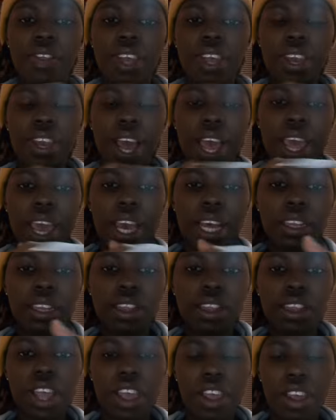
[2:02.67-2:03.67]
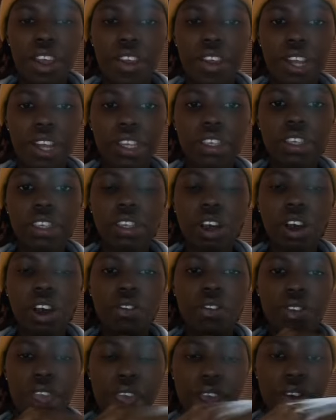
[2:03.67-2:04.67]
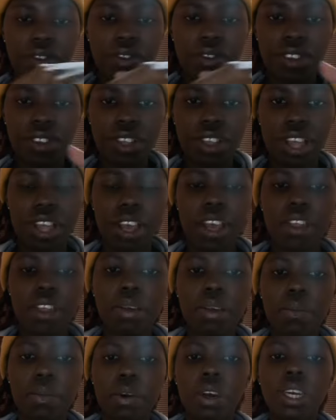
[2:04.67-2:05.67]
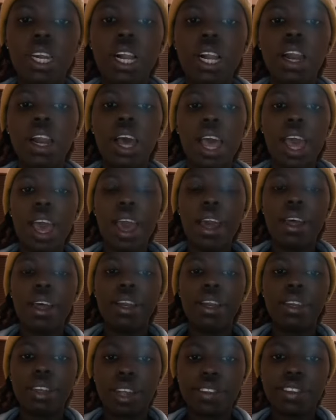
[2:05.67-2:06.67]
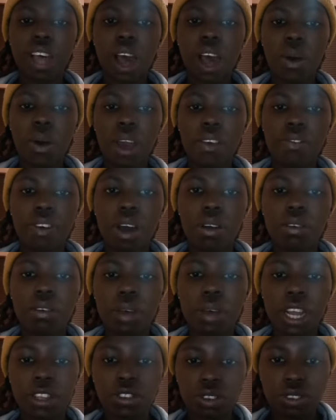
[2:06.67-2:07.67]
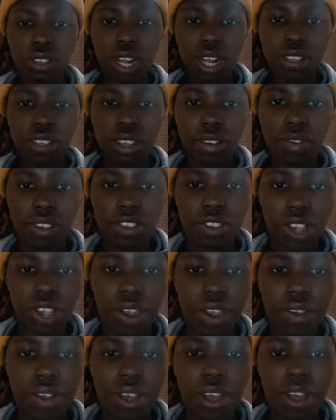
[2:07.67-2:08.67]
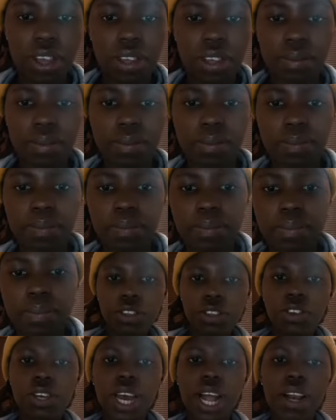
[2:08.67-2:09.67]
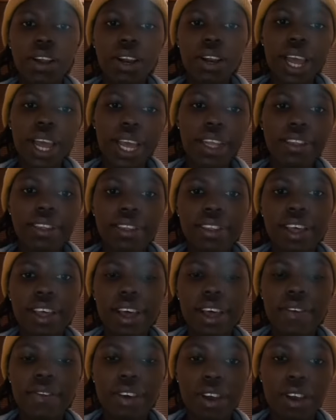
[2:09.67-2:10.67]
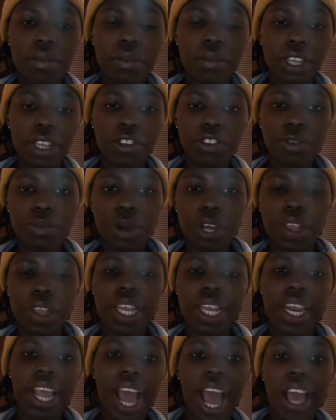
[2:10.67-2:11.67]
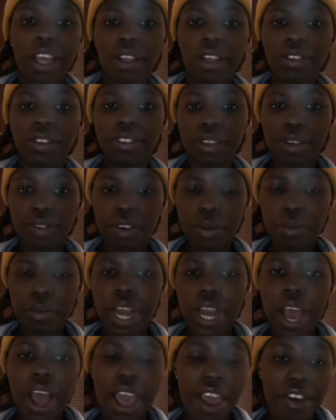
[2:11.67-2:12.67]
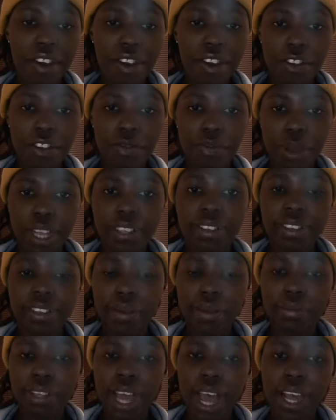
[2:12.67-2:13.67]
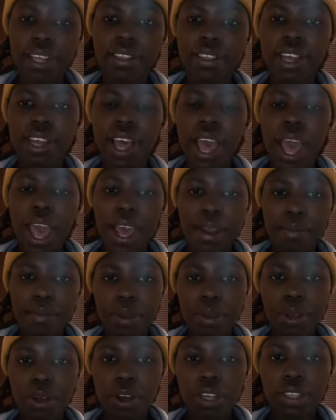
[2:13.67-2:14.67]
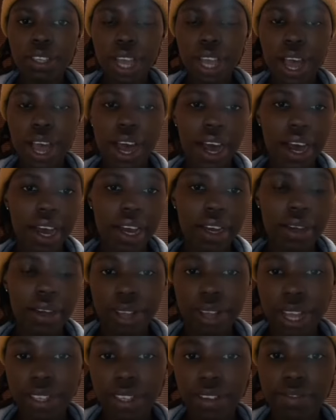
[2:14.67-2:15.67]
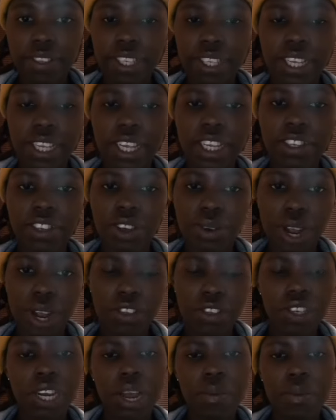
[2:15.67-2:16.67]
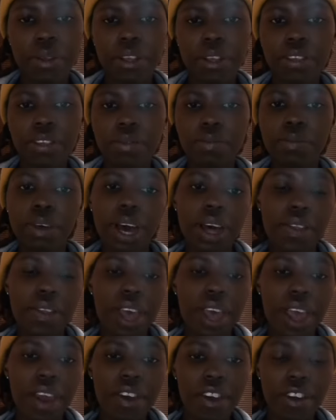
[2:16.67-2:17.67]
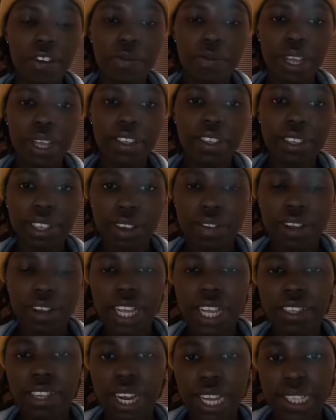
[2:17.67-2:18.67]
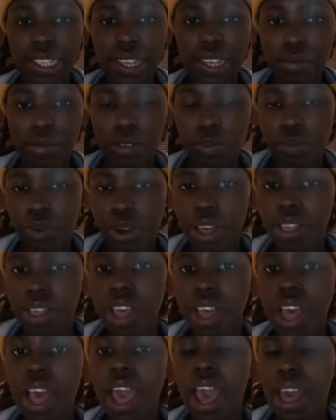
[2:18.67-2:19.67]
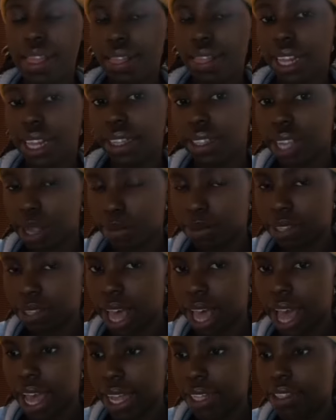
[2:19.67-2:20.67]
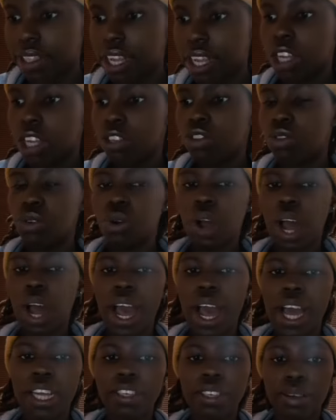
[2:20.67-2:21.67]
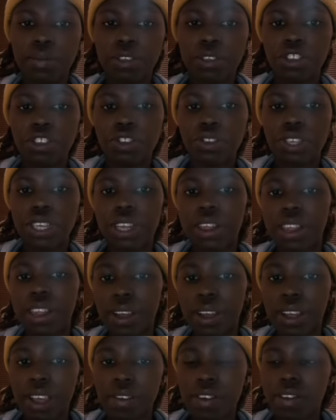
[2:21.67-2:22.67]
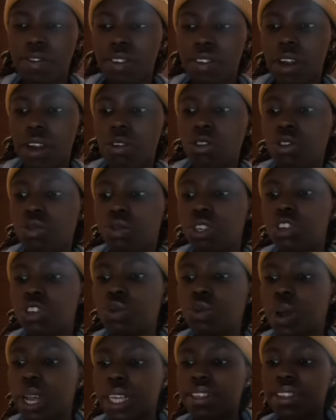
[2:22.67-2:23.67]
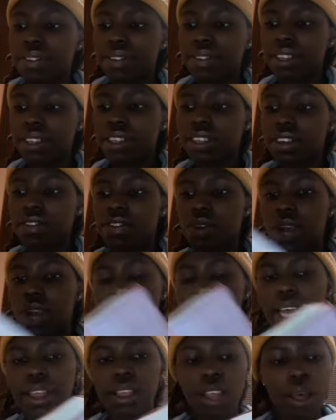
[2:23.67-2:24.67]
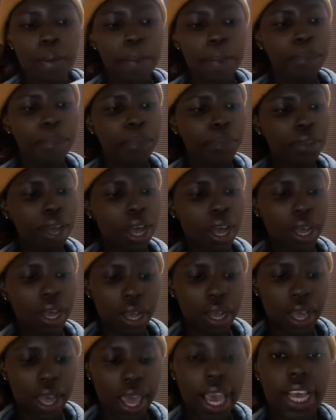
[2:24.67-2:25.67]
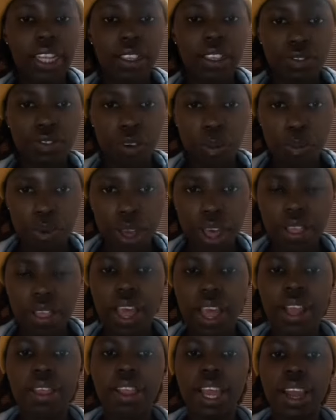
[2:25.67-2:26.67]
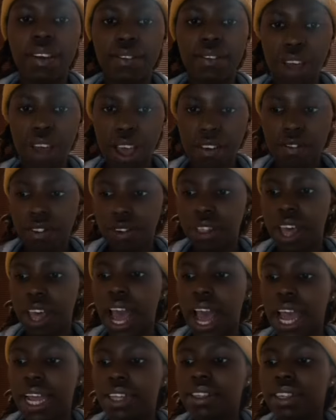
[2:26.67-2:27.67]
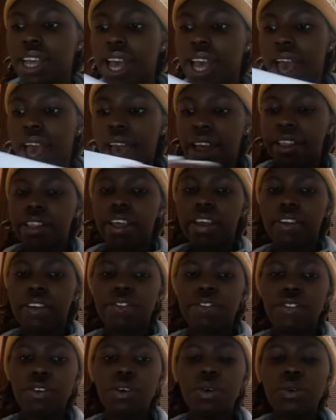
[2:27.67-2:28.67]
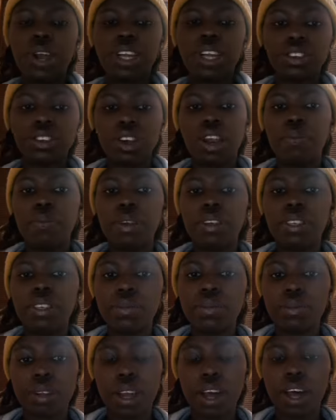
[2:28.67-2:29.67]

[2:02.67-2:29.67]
then I added the areas of everything in the model, and that's how I found my total surface area. Calculate the volume in 2.3, I use the formula area of base times height, and because SFT is a rectangular prism, the area of base is given as length times breadth and then times the height. So I substituted the given values, which were 17 for length, 8 for breadth, and then 5 for the height. And then for rectangular prism